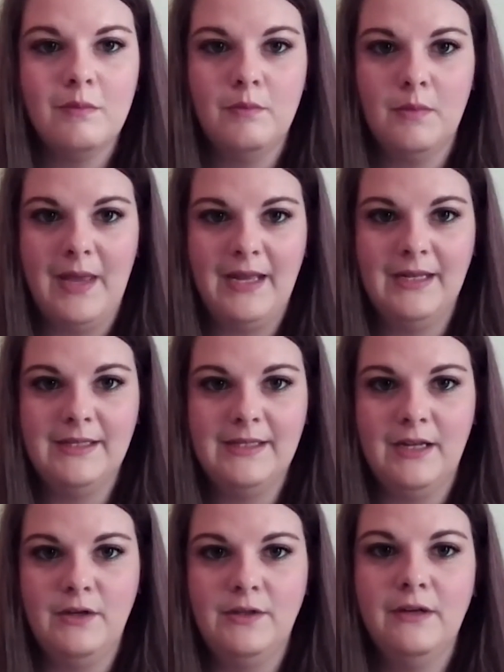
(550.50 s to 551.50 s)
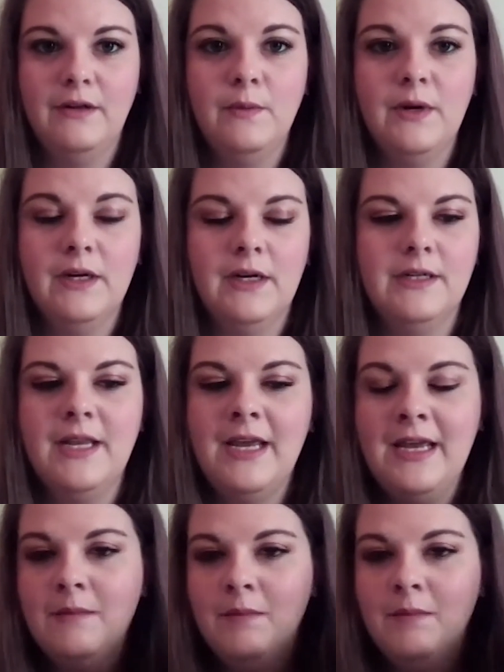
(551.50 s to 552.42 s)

maintenance and utility workers.